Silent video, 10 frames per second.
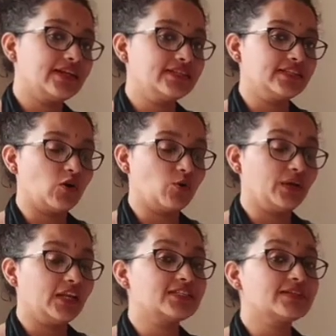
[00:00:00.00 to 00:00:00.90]
and
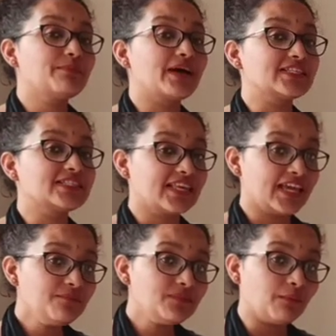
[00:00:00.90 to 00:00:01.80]
denominator by
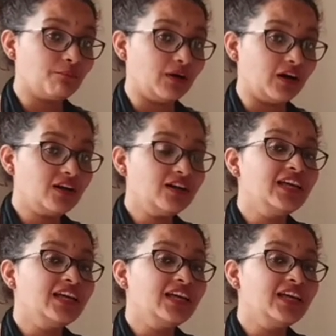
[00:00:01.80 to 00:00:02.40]
same number,